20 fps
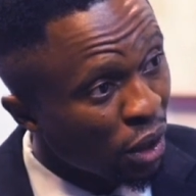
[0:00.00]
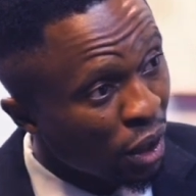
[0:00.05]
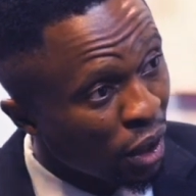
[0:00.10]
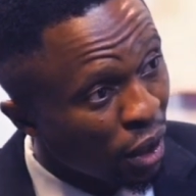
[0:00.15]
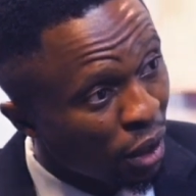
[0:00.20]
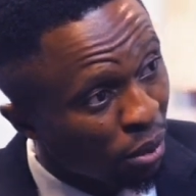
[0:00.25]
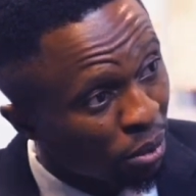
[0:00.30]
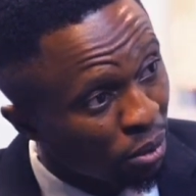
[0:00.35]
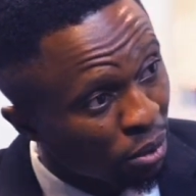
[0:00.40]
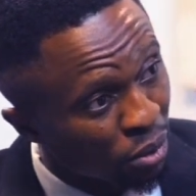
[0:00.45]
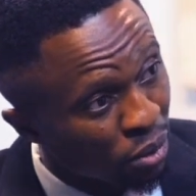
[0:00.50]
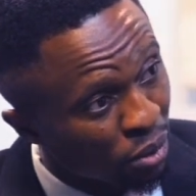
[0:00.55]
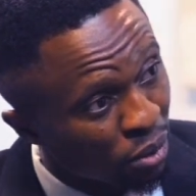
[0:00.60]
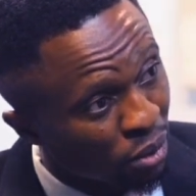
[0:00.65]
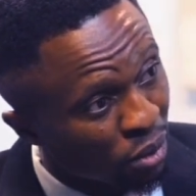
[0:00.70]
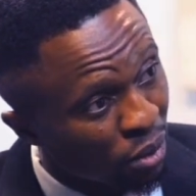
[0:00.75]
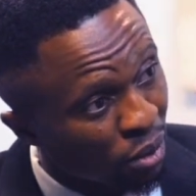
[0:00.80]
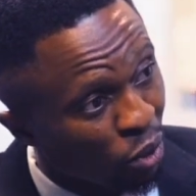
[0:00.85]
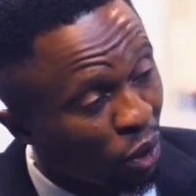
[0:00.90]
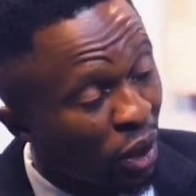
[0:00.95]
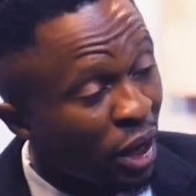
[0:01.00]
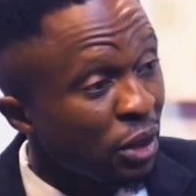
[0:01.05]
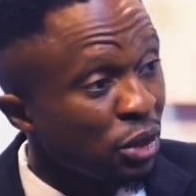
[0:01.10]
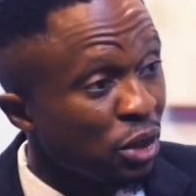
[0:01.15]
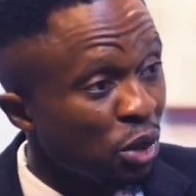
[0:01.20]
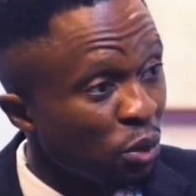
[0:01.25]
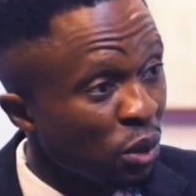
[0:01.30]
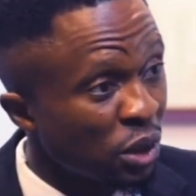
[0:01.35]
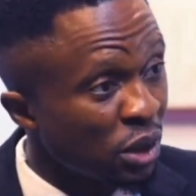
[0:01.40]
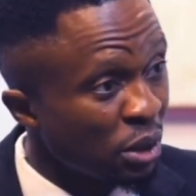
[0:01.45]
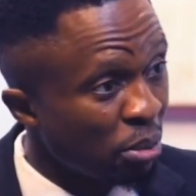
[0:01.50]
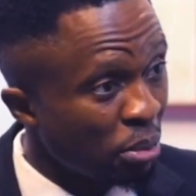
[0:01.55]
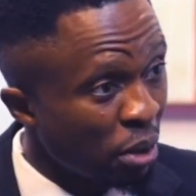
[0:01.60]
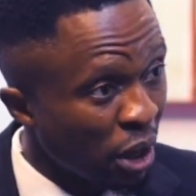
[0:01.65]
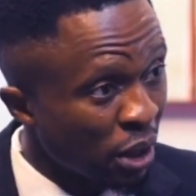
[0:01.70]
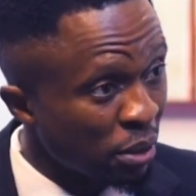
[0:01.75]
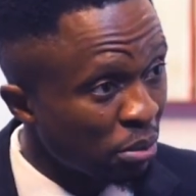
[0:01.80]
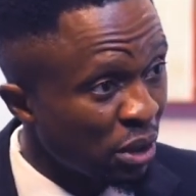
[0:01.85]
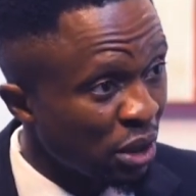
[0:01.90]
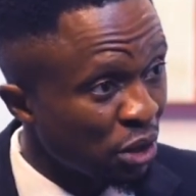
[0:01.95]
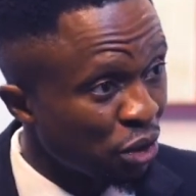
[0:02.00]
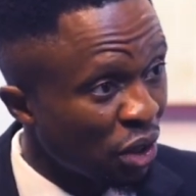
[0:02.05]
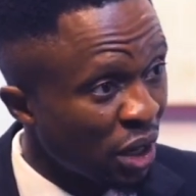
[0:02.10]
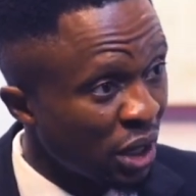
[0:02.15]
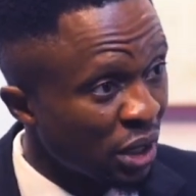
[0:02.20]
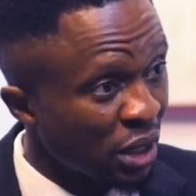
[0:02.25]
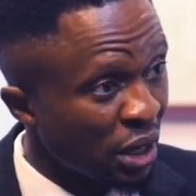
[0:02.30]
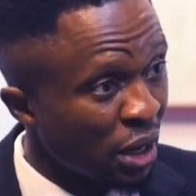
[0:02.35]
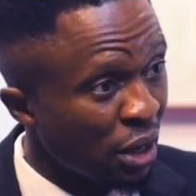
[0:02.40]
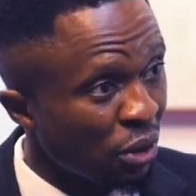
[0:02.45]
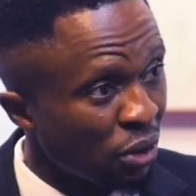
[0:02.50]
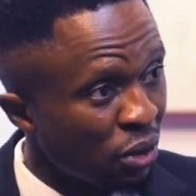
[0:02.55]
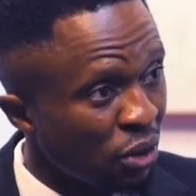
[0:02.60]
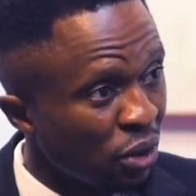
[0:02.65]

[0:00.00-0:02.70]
well, I use the word department right now,